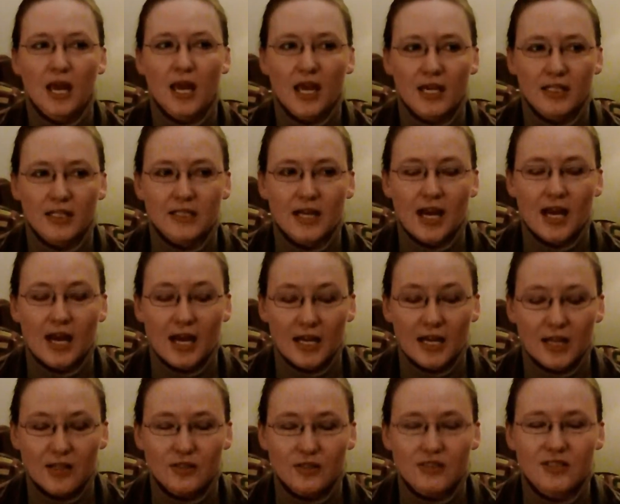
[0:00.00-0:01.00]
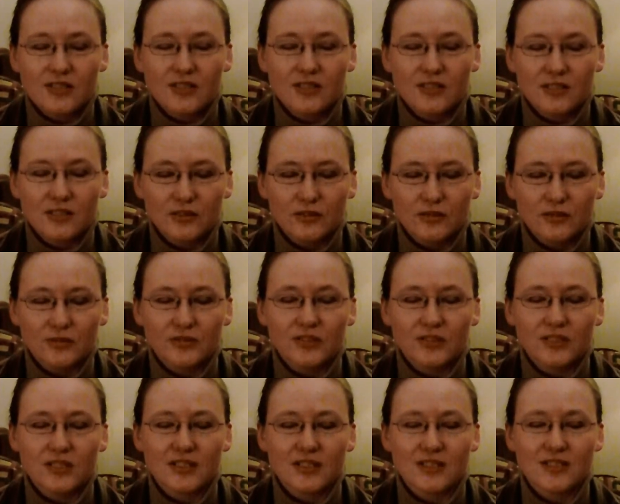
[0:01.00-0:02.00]
And I still,
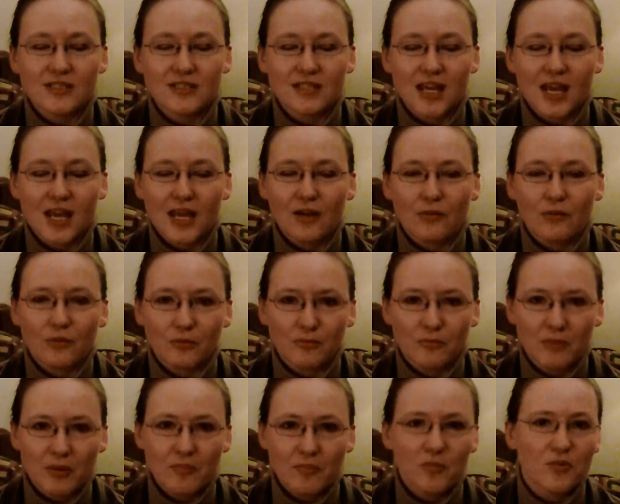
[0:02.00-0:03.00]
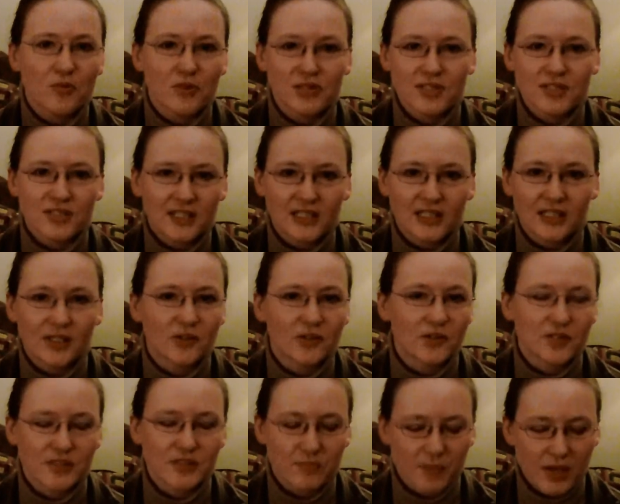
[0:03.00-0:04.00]
to this day, remember this
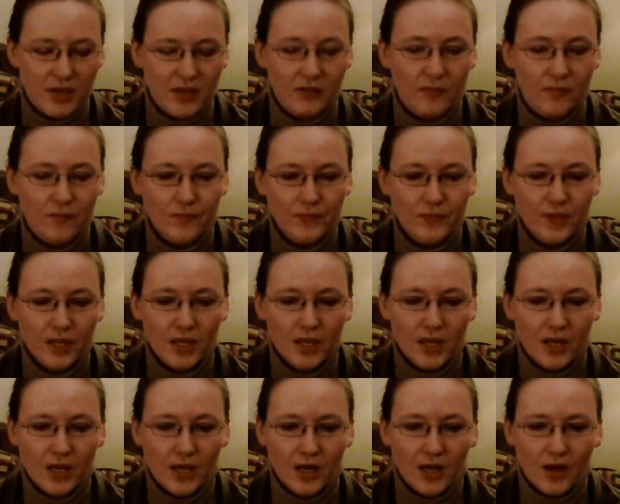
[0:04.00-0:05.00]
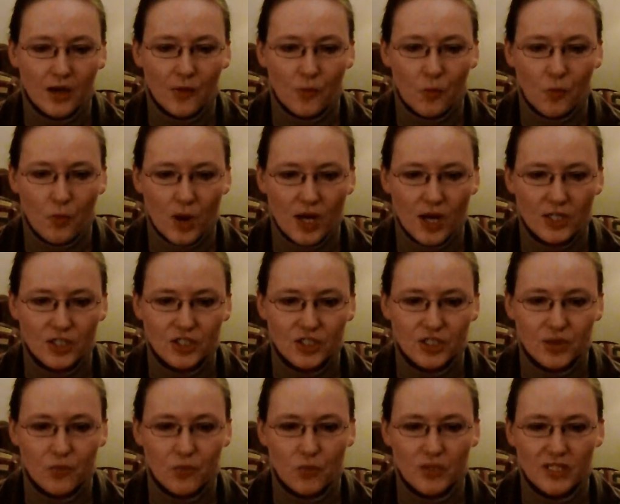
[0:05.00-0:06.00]
clear as a bell. Uh,
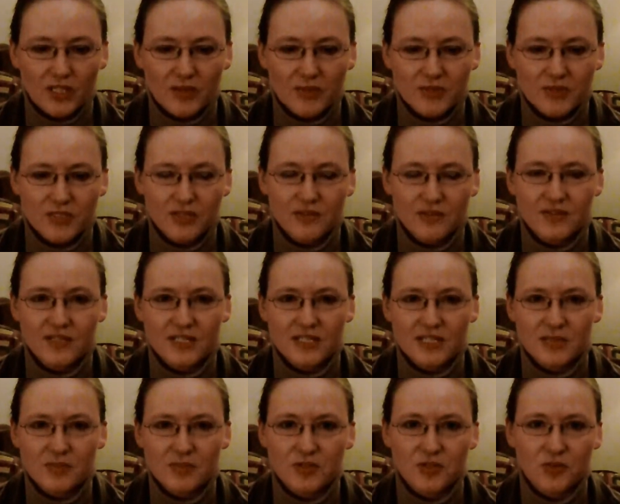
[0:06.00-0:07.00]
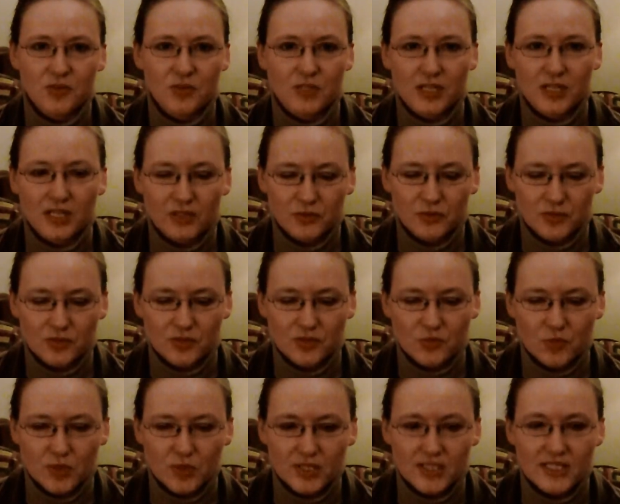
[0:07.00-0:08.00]
watching one episode of Sesame Street, and there was
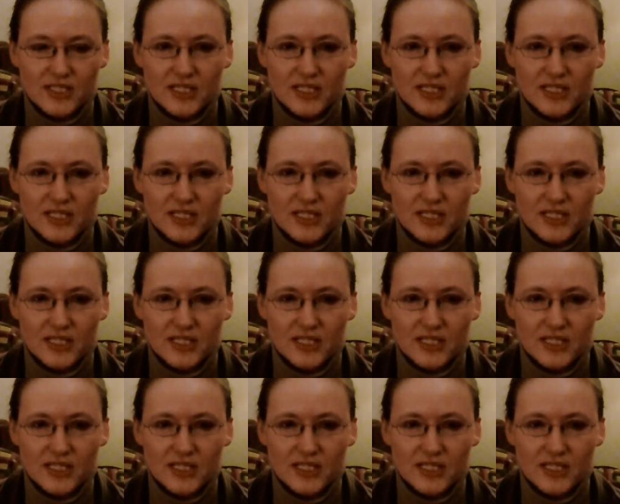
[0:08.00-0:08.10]
this one